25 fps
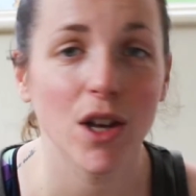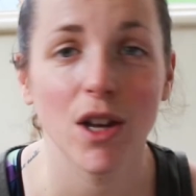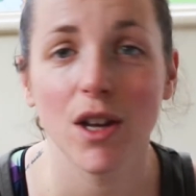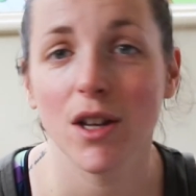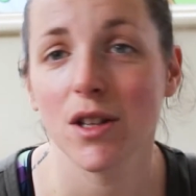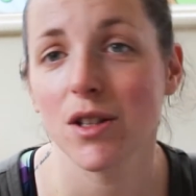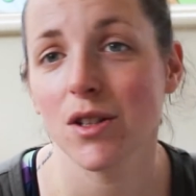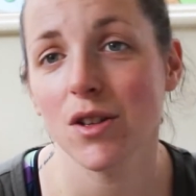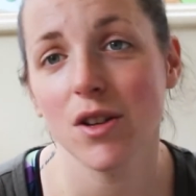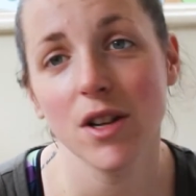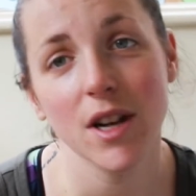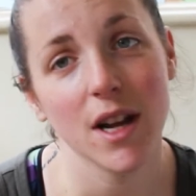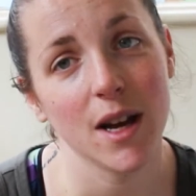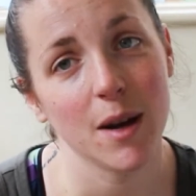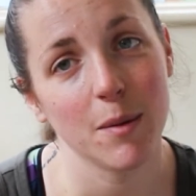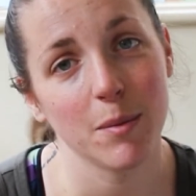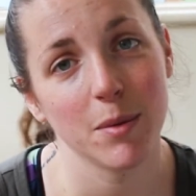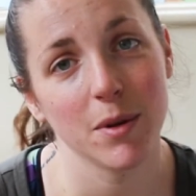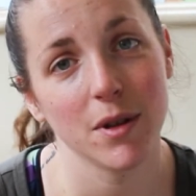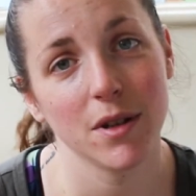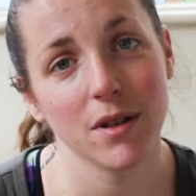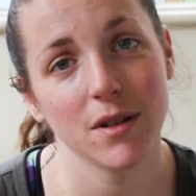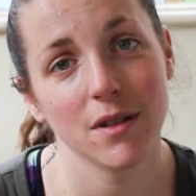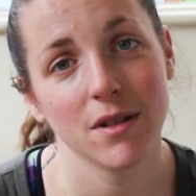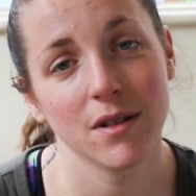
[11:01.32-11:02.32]
it's going to
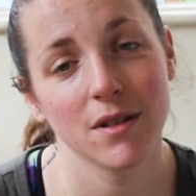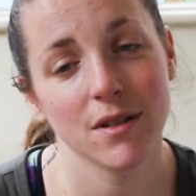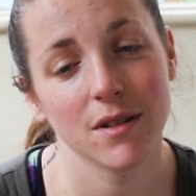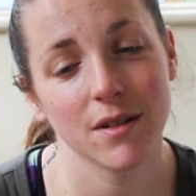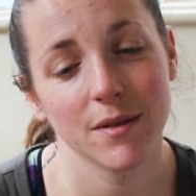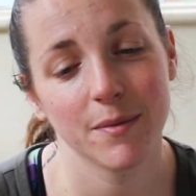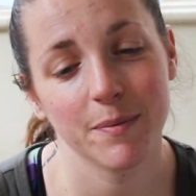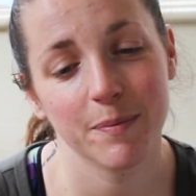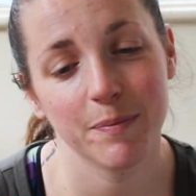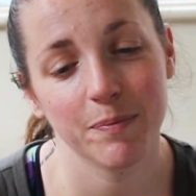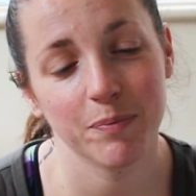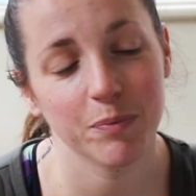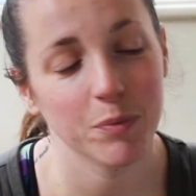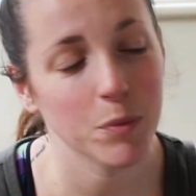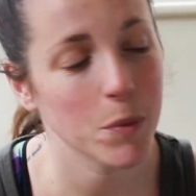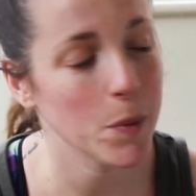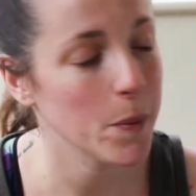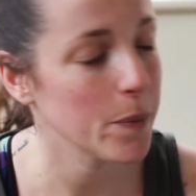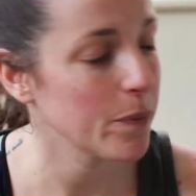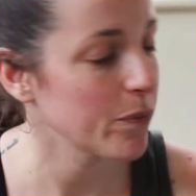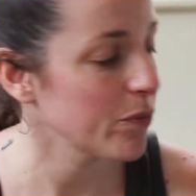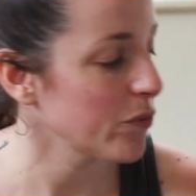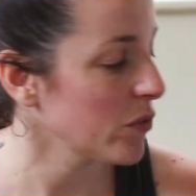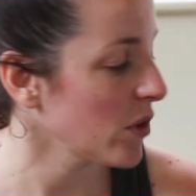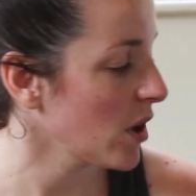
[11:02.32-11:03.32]
happen.
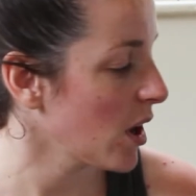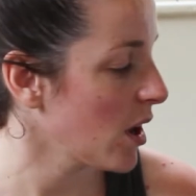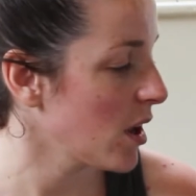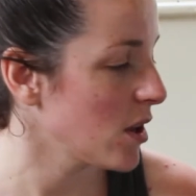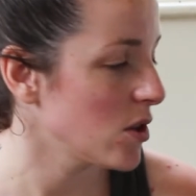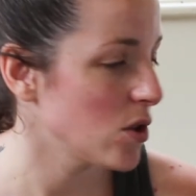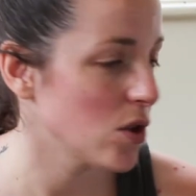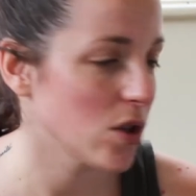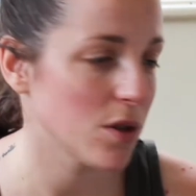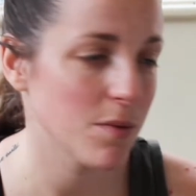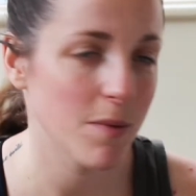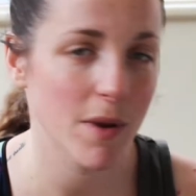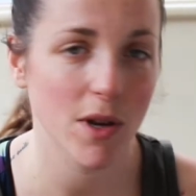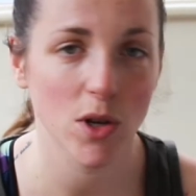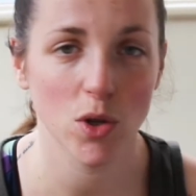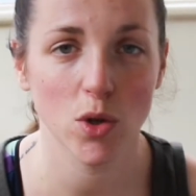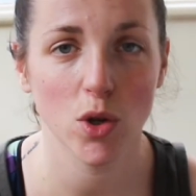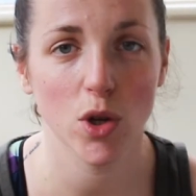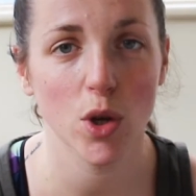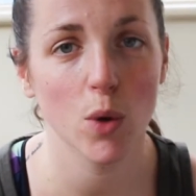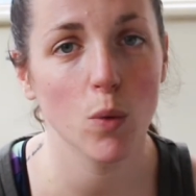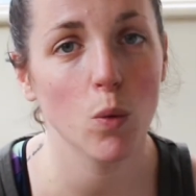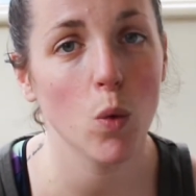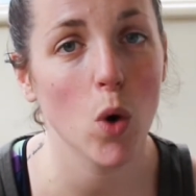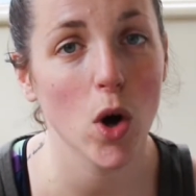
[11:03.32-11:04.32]
Just make sure
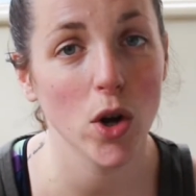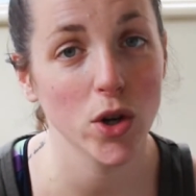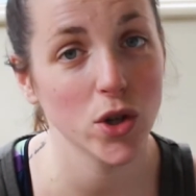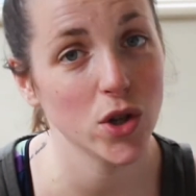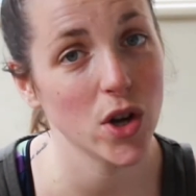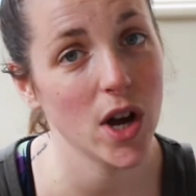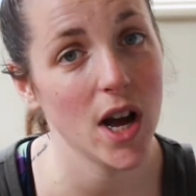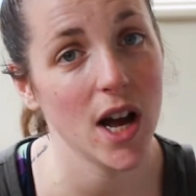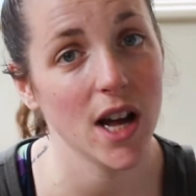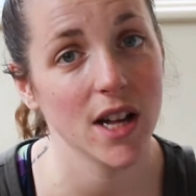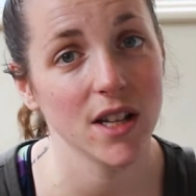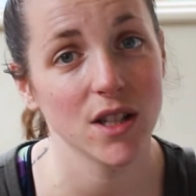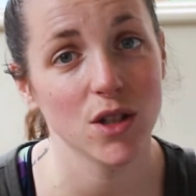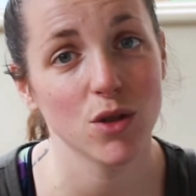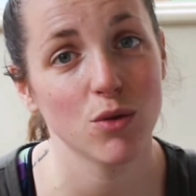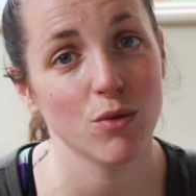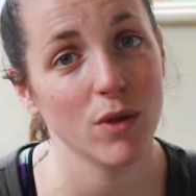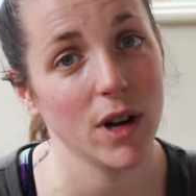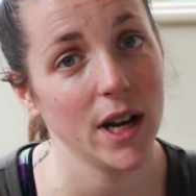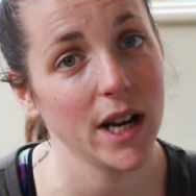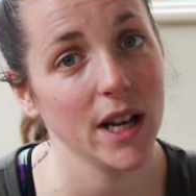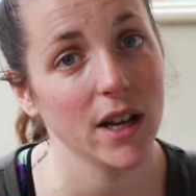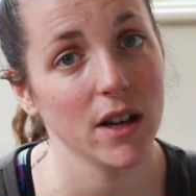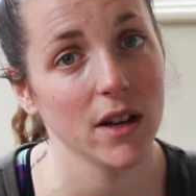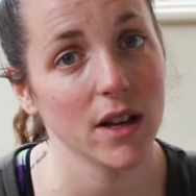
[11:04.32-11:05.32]
you wash your hands
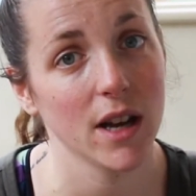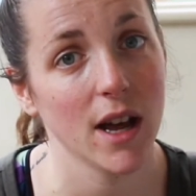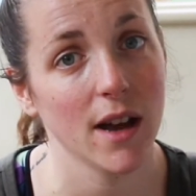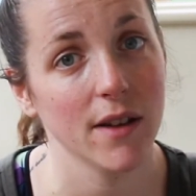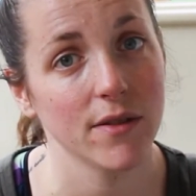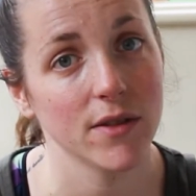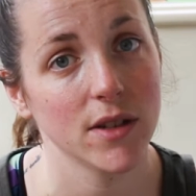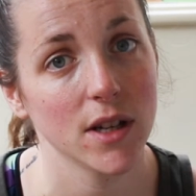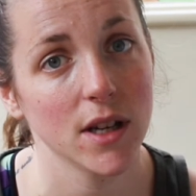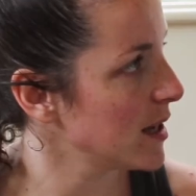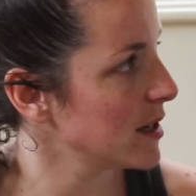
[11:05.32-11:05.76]
really good after.